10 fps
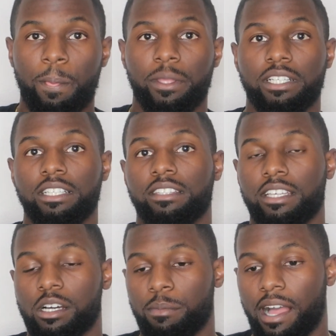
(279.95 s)
The good
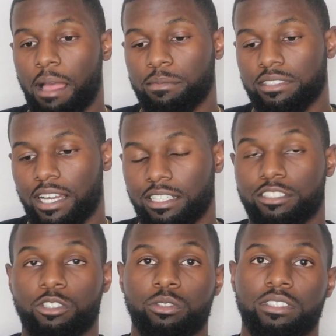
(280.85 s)
thing about Amazon
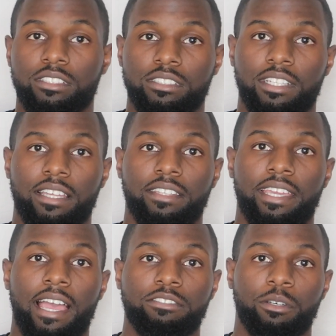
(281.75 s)
Associates is that
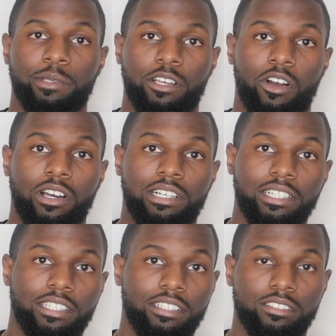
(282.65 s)
they have something called
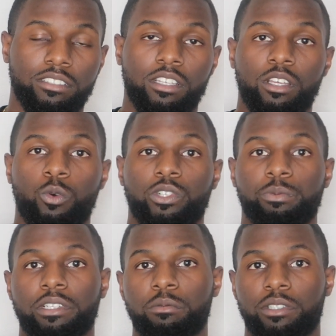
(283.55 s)
cookies,
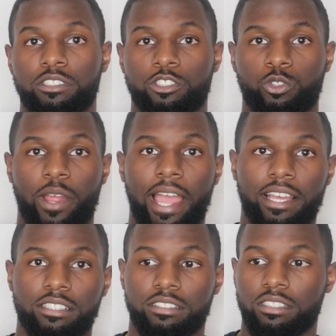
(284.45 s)
which pretty much
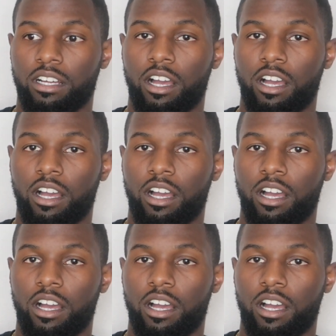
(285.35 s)
tracks